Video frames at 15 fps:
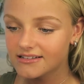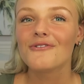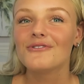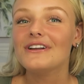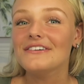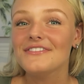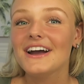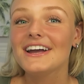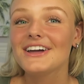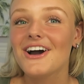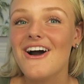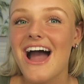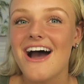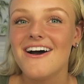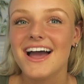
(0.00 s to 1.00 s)
Whenever I
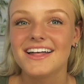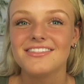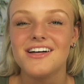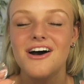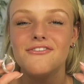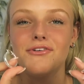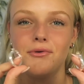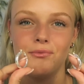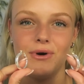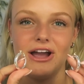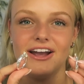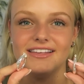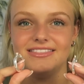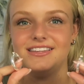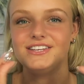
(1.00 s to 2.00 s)
go out, I love
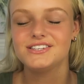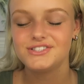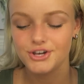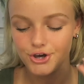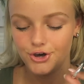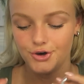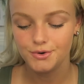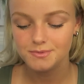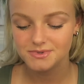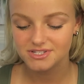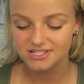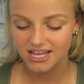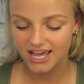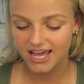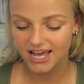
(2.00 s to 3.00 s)
wearing these
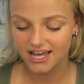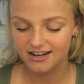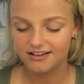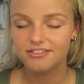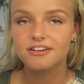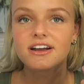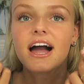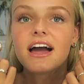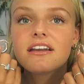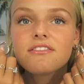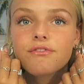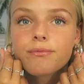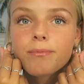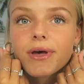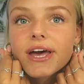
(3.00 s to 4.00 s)
hoops, and they're kind
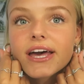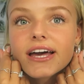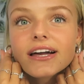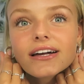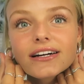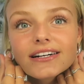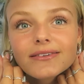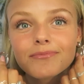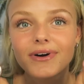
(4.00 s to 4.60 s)
of big,